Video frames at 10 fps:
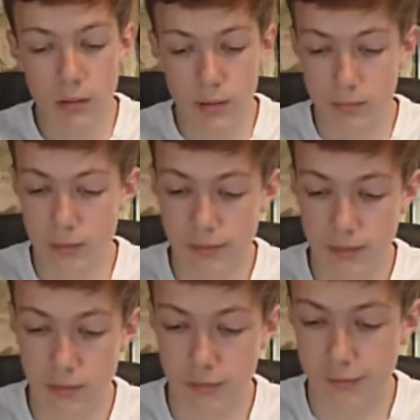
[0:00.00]
Makes it
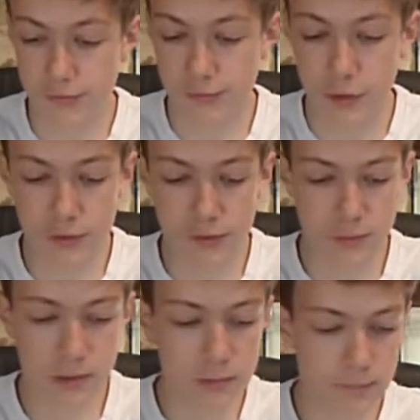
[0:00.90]
nice and sturdy as
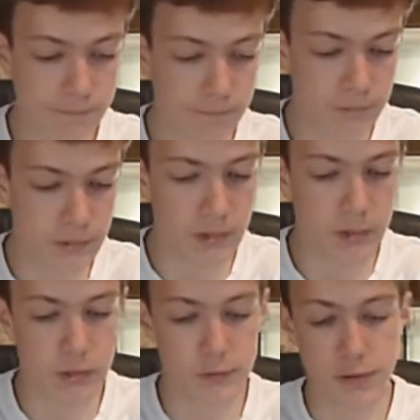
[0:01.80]
well.
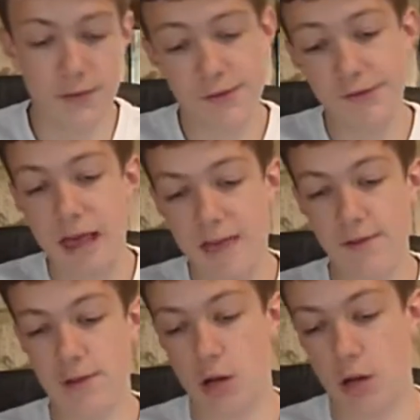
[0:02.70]
Because like this is a heavy
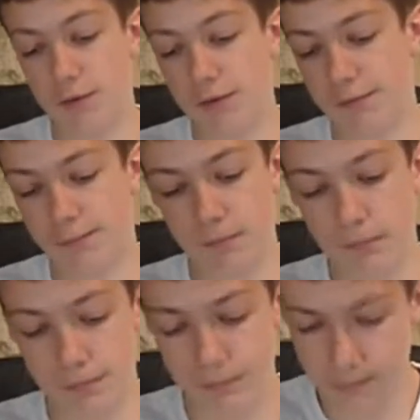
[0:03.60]
card.
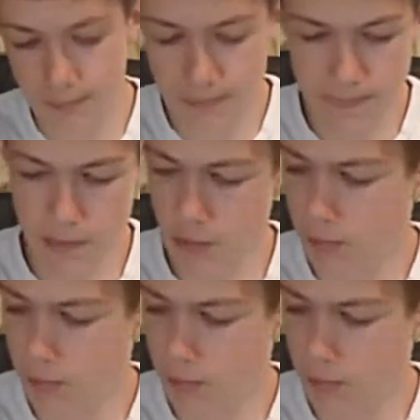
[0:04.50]
I'm